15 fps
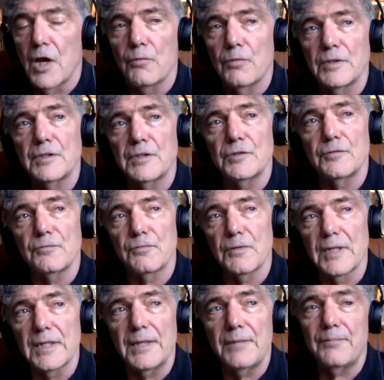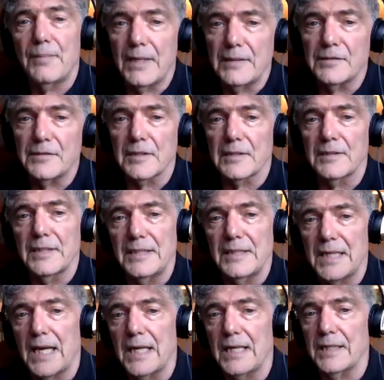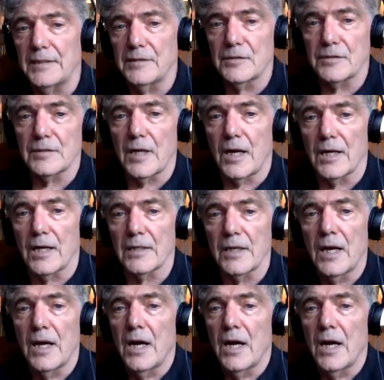which is really basically taking stock.